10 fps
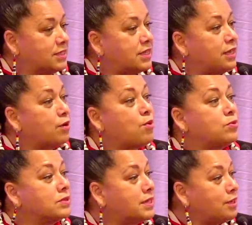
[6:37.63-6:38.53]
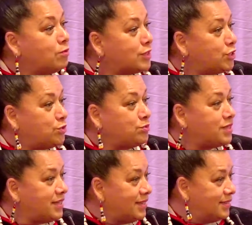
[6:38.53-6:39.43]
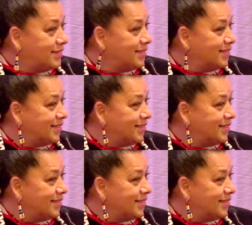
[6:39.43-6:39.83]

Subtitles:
Take only what you need.